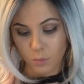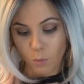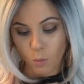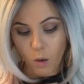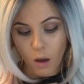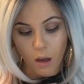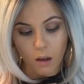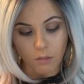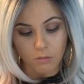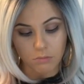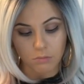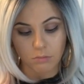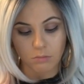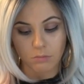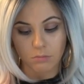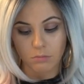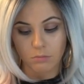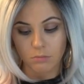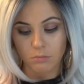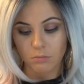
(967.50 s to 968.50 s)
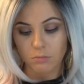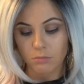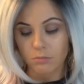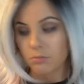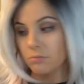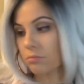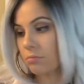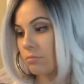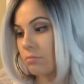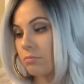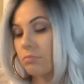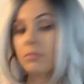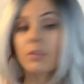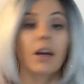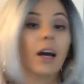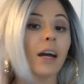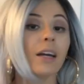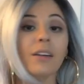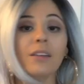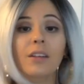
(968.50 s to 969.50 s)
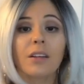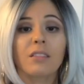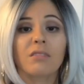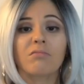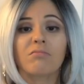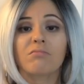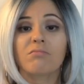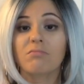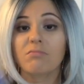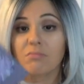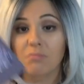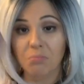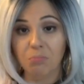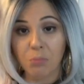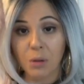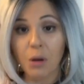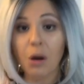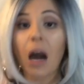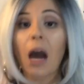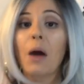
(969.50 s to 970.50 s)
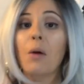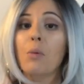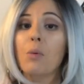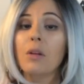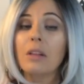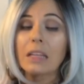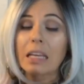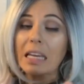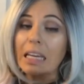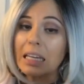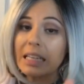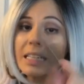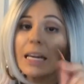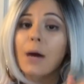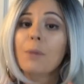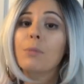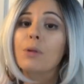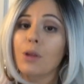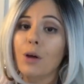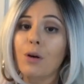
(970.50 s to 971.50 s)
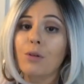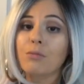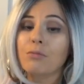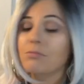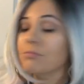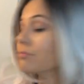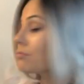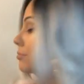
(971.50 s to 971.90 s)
Well, I don't know. But I will link it down below